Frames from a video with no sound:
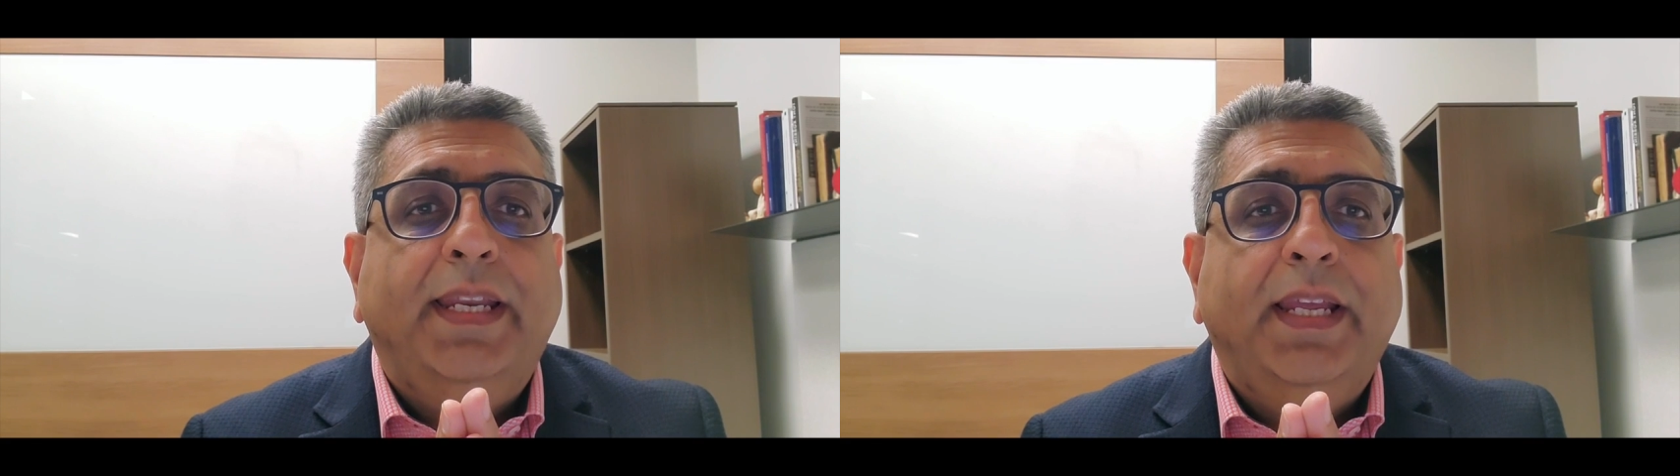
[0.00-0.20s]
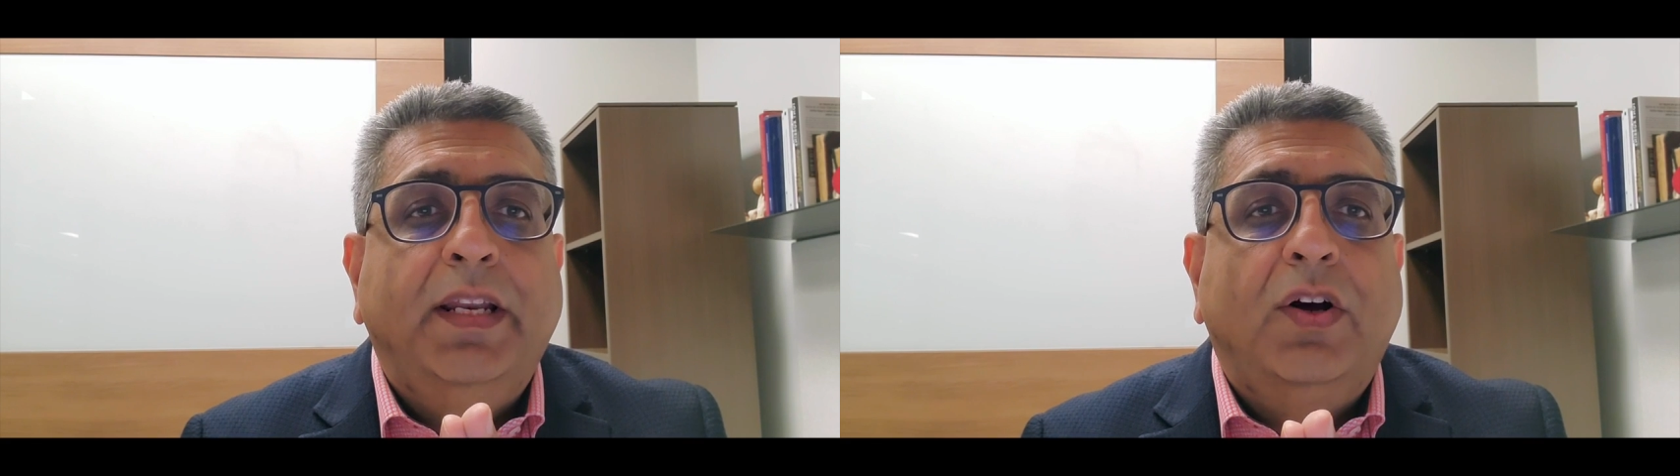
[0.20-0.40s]

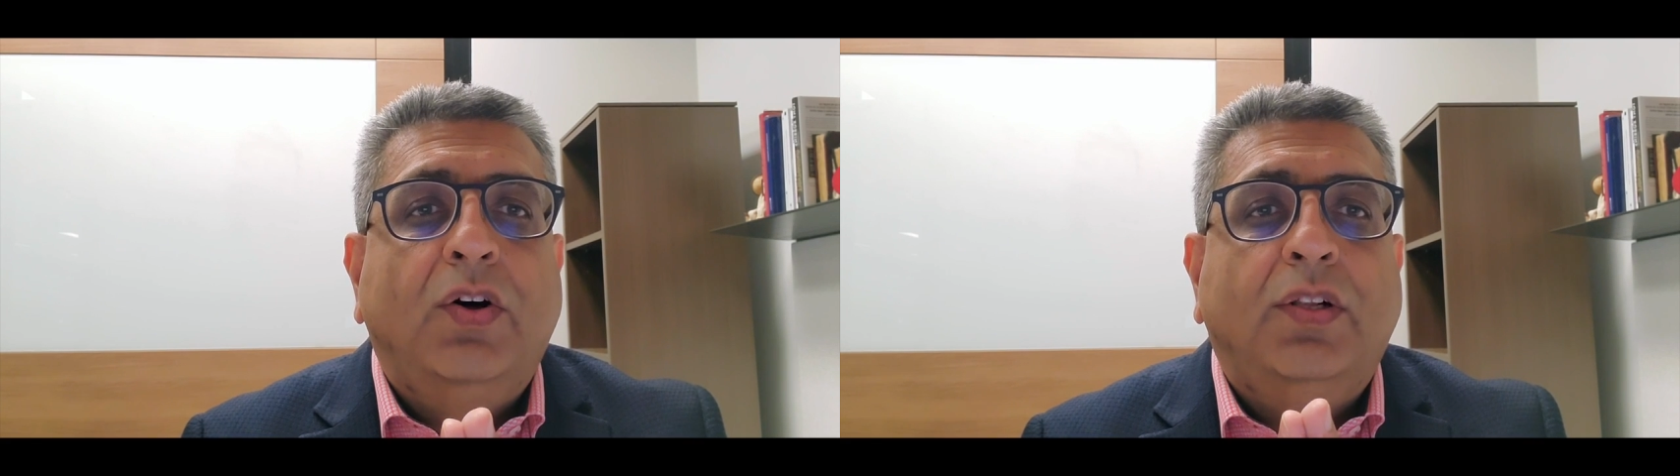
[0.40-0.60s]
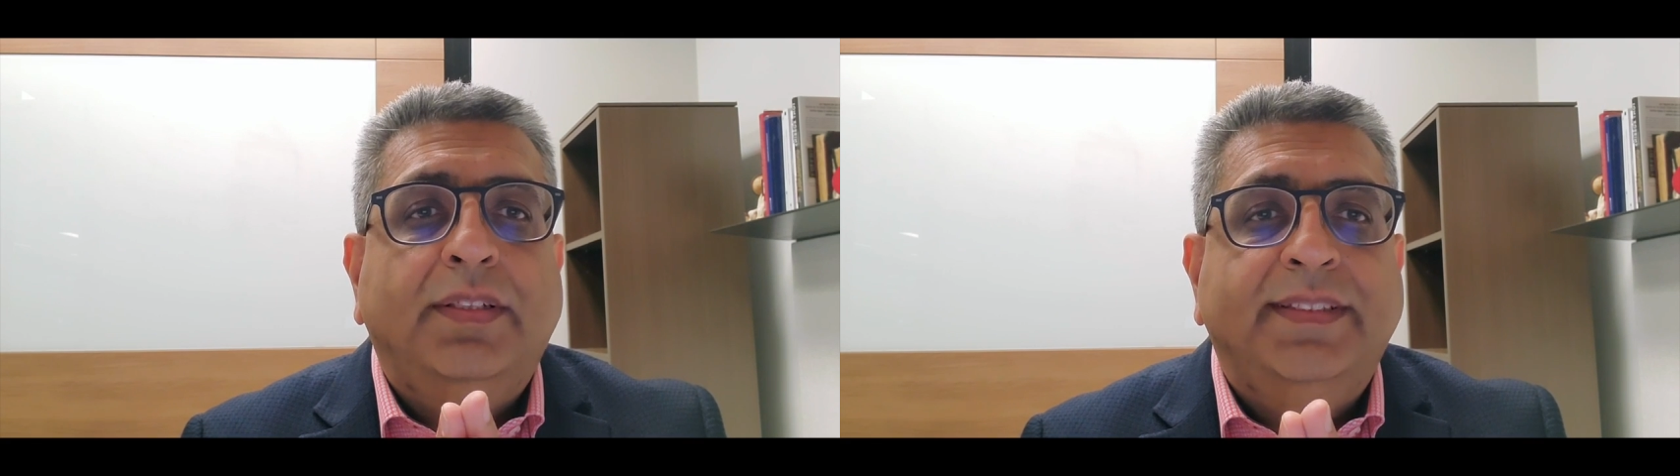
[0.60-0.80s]
it
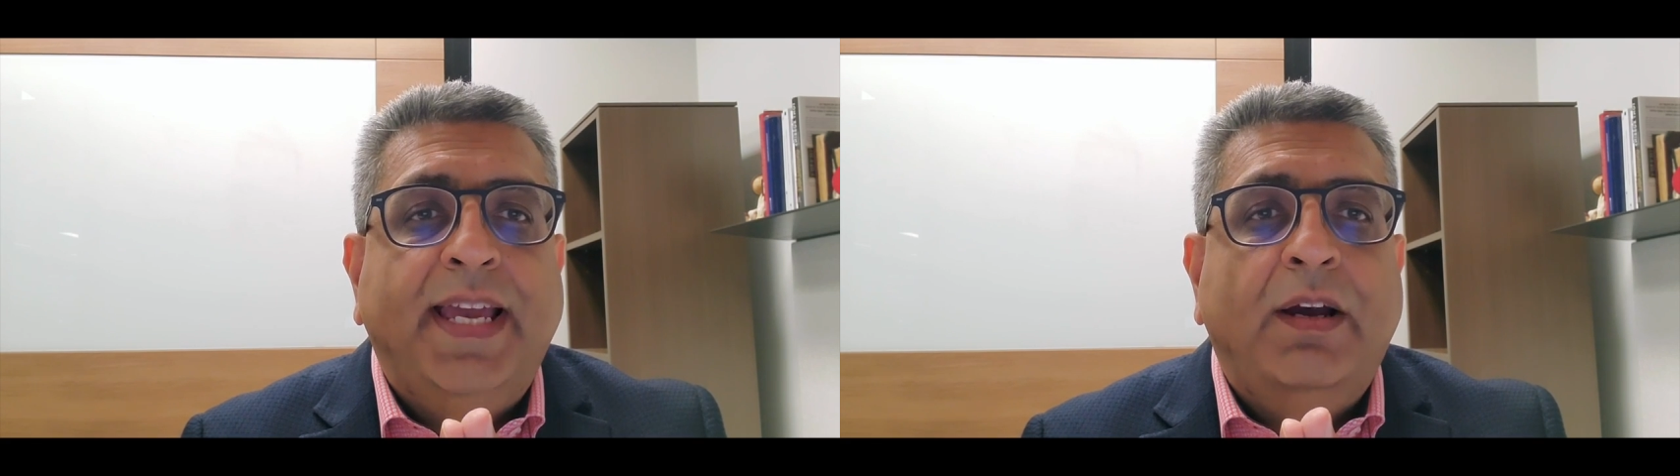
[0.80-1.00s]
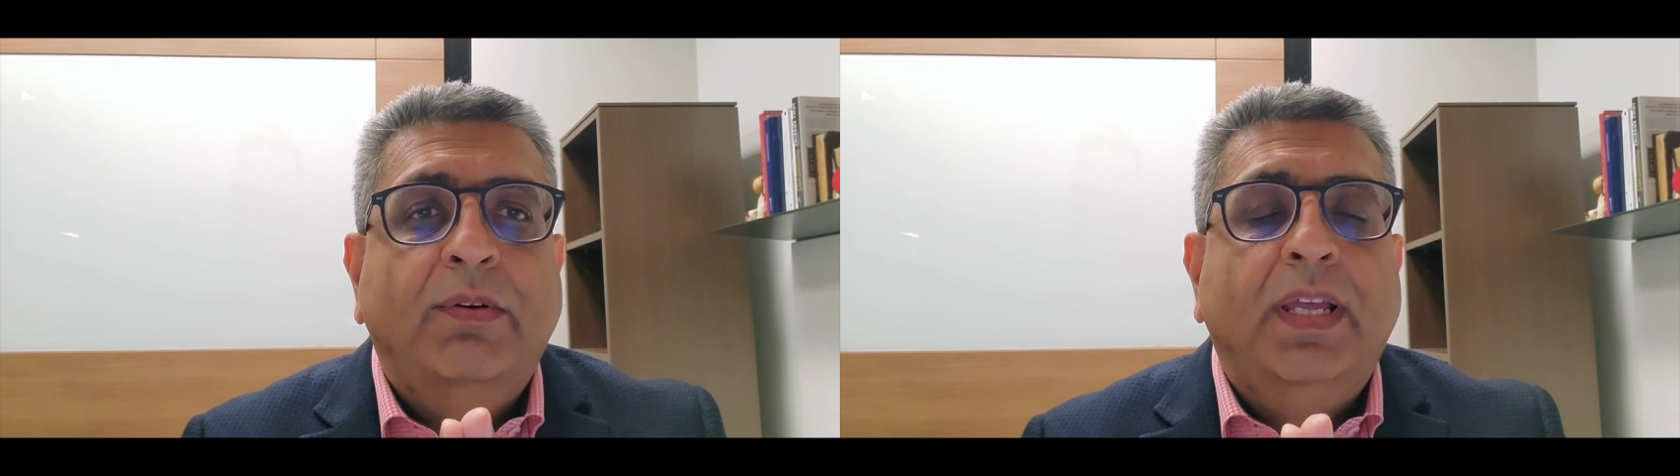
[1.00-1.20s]
all
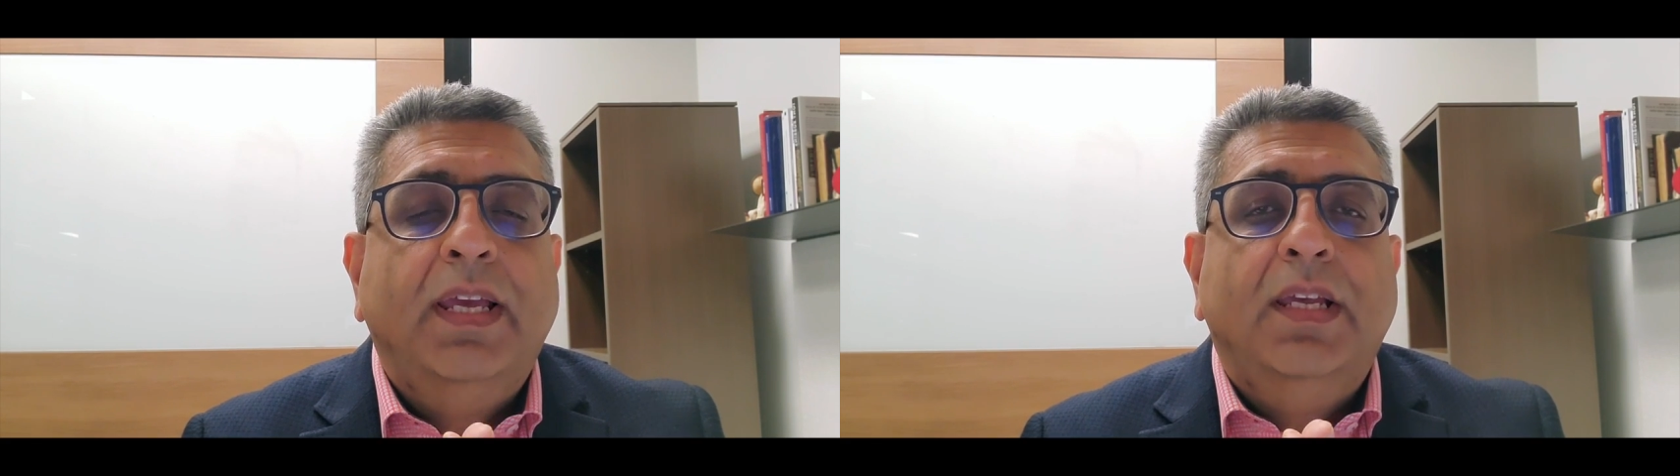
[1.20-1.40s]
down,